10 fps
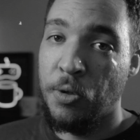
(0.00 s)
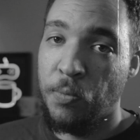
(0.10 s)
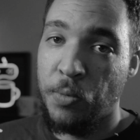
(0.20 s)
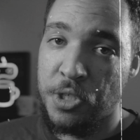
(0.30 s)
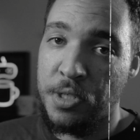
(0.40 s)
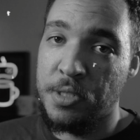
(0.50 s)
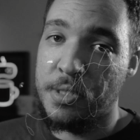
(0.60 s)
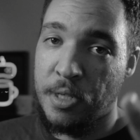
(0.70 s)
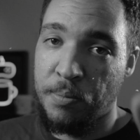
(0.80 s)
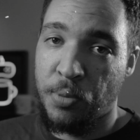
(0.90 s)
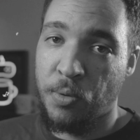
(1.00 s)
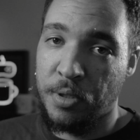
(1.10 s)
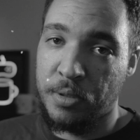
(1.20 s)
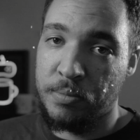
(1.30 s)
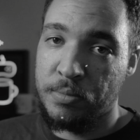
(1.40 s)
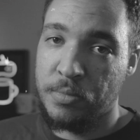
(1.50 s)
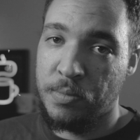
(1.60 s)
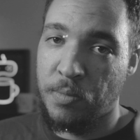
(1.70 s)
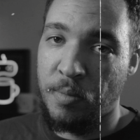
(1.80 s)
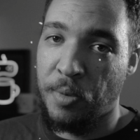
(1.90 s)
which is important,
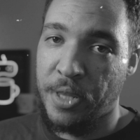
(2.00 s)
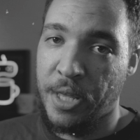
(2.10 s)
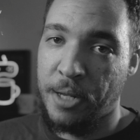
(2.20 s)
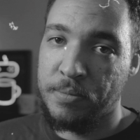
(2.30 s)
remember that.